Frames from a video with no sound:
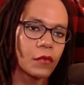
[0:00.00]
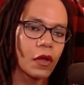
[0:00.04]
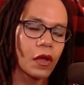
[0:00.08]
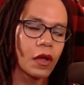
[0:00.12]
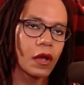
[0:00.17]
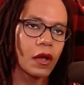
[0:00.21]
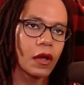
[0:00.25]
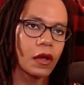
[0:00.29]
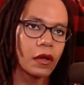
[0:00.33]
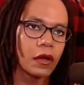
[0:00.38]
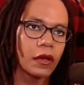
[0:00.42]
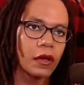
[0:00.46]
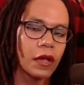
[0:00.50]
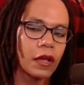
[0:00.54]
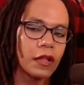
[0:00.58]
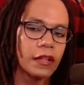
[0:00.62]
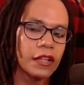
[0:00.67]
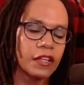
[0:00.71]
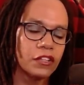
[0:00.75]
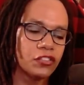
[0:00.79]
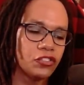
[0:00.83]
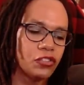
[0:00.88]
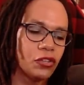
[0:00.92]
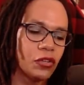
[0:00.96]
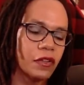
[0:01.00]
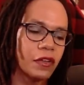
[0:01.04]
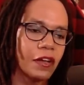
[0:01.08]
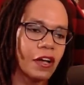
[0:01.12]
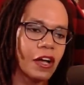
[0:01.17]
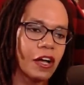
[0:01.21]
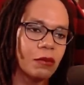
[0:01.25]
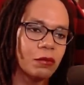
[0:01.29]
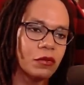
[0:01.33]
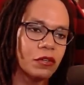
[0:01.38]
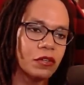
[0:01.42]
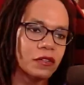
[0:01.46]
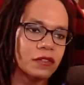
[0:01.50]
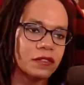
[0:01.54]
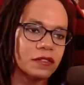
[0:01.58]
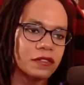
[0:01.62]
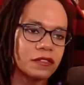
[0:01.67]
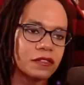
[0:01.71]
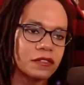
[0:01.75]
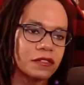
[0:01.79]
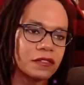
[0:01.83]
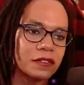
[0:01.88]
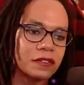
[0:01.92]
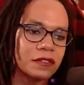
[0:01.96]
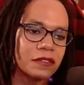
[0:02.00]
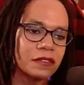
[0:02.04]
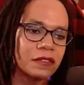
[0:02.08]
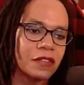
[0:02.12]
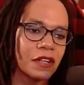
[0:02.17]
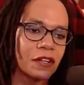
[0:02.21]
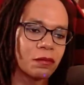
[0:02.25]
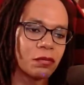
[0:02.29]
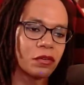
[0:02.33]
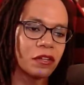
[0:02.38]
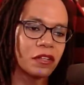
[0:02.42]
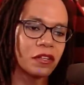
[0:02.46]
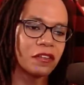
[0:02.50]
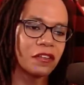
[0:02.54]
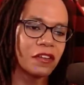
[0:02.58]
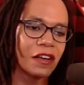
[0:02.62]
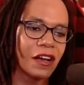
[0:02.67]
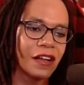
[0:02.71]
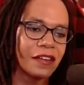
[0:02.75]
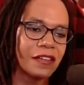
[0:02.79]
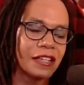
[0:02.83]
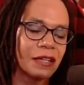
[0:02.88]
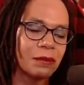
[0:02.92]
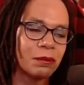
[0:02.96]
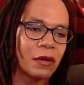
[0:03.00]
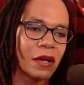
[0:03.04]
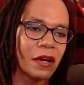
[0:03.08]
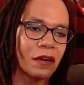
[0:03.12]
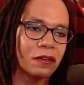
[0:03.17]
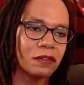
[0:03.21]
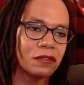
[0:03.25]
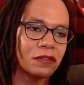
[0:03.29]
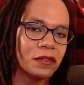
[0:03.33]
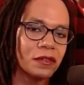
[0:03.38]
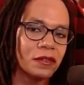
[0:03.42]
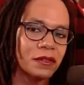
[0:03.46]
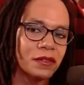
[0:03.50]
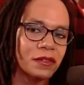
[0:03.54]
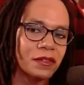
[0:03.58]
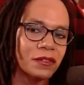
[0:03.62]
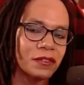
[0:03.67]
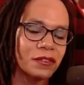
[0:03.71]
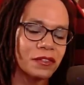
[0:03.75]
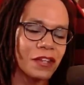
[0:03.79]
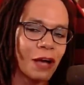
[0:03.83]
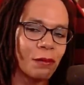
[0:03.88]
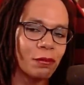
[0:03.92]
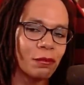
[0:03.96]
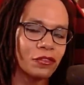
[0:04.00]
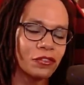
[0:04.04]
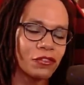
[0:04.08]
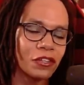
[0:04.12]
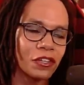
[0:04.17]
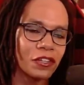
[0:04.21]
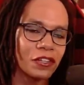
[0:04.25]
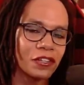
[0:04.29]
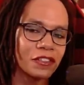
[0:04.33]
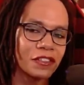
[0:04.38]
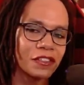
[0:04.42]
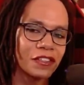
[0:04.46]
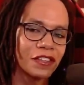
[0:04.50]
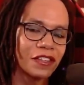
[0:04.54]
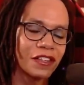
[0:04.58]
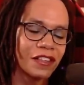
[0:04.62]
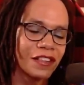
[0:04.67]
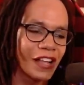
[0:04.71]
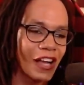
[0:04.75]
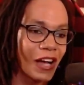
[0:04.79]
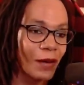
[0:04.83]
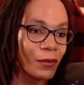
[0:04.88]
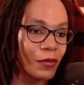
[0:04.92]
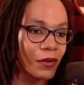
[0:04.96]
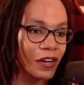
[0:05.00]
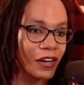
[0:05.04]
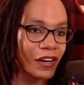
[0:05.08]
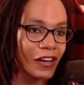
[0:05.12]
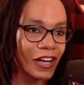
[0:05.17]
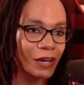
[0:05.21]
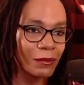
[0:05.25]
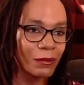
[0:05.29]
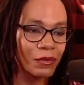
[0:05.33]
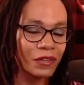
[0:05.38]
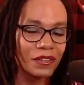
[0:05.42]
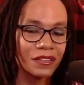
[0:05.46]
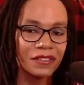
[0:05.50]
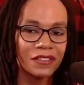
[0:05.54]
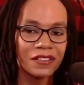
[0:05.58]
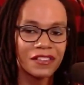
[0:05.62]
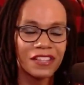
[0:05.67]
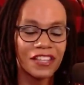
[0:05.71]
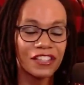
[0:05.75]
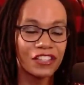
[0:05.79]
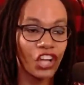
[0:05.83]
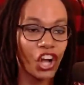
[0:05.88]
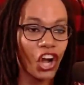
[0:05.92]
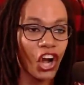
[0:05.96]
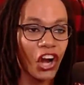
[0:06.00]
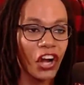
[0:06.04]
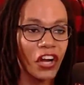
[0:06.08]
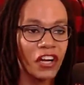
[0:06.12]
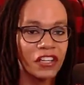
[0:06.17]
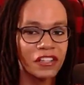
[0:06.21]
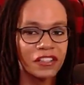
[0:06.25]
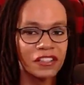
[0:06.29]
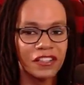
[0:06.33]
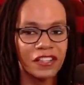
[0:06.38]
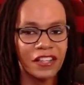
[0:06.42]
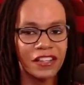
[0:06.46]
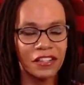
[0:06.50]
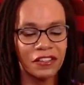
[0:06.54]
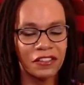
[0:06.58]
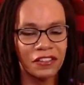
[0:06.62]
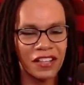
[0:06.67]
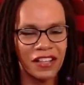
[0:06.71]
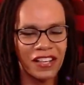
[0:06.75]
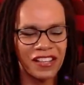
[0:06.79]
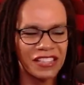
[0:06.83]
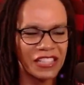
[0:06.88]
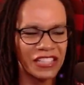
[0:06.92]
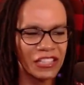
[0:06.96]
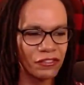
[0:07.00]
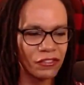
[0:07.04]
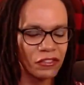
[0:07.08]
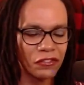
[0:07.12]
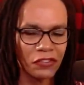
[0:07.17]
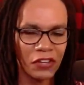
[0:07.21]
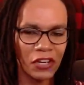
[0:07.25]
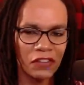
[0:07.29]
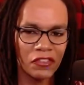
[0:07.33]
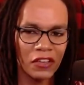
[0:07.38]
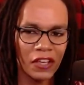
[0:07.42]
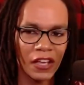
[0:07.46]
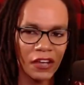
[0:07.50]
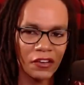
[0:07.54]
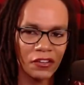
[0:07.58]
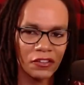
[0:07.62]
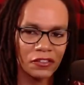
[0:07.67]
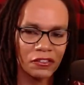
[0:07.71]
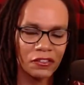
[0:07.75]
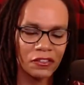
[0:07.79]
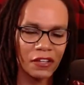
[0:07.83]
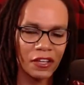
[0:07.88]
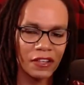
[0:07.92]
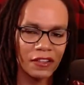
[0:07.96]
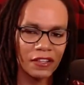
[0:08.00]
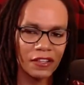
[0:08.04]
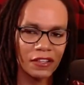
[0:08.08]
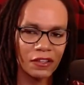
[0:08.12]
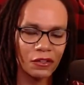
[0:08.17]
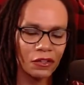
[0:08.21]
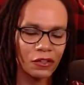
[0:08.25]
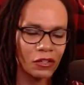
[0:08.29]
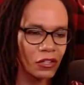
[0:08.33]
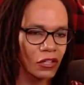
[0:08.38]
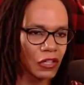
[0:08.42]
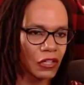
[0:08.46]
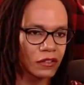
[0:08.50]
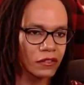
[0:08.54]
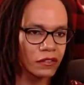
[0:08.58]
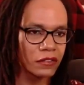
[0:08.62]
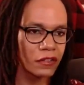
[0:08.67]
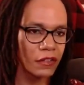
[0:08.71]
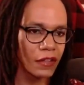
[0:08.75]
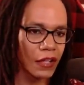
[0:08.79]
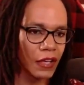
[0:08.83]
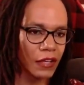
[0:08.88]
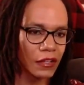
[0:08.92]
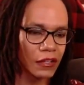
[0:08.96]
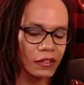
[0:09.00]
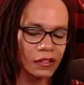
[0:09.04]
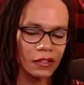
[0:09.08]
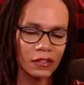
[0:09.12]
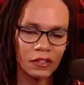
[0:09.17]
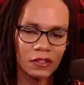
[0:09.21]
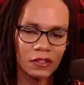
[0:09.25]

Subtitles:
Unless you know the combos that are pretty goddamn powerful. Those combos hurt. The uppercut combo, it's hard, and they're like different for every character, I think, or close to that.